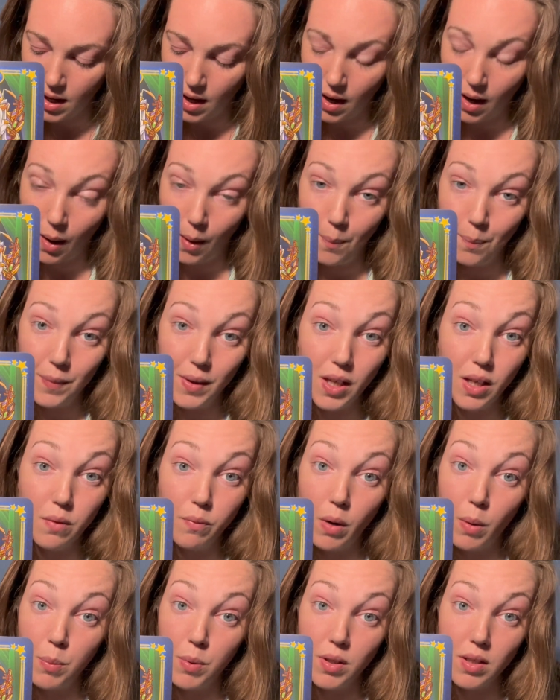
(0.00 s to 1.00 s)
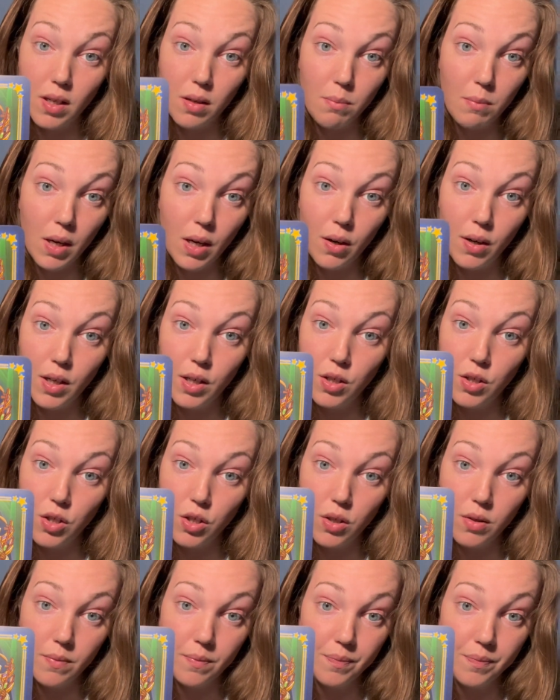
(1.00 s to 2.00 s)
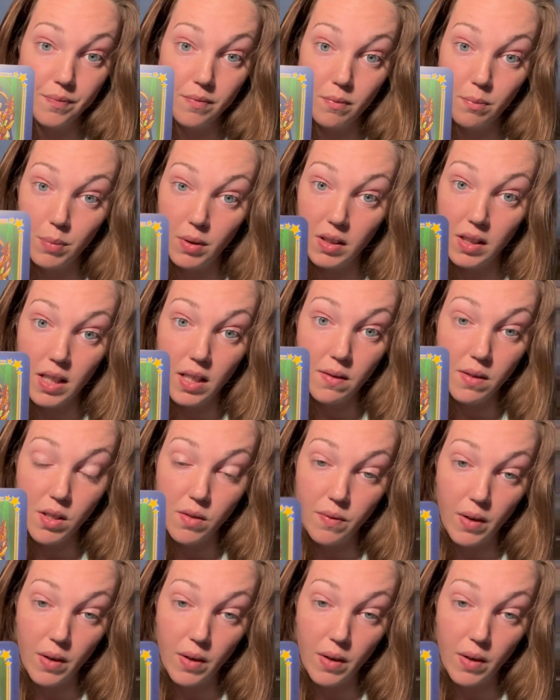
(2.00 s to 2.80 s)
can represent marriage, beliefs,